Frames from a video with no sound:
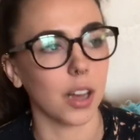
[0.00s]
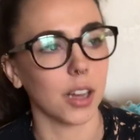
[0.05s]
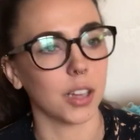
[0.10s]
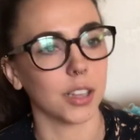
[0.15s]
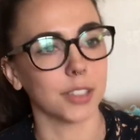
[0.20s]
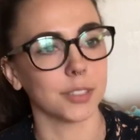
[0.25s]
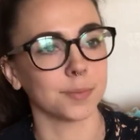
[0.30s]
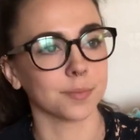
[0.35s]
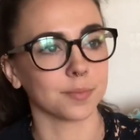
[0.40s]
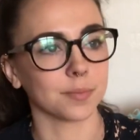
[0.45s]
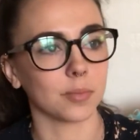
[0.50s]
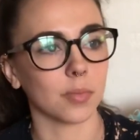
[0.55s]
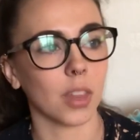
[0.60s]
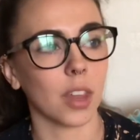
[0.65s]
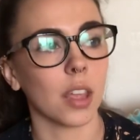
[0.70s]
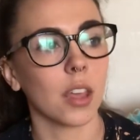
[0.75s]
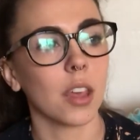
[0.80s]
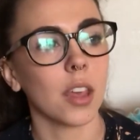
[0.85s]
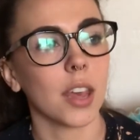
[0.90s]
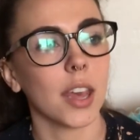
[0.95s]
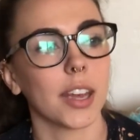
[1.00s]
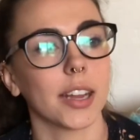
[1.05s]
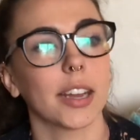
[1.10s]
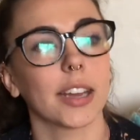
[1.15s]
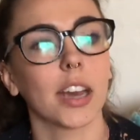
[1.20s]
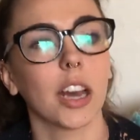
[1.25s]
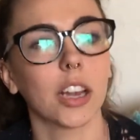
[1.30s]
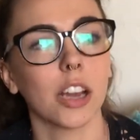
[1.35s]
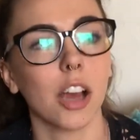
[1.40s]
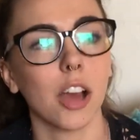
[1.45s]
And
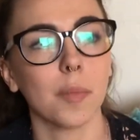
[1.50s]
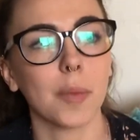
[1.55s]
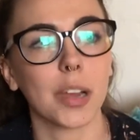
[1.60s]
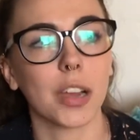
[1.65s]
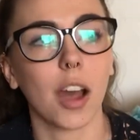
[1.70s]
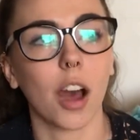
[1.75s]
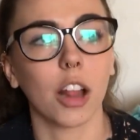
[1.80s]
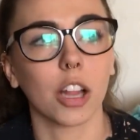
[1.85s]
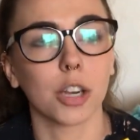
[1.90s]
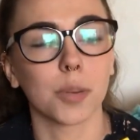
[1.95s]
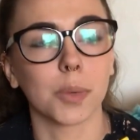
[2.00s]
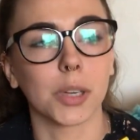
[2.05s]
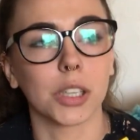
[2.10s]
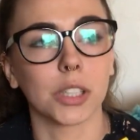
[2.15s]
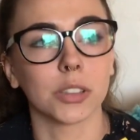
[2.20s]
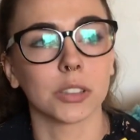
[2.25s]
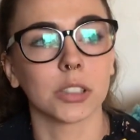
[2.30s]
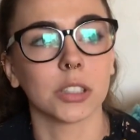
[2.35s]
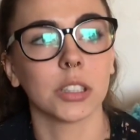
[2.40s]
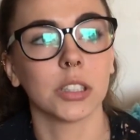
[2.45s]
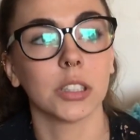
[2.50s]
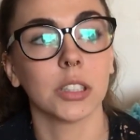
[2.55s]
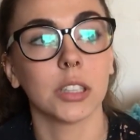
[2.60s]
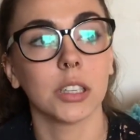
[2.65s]
I got it on my collarbone.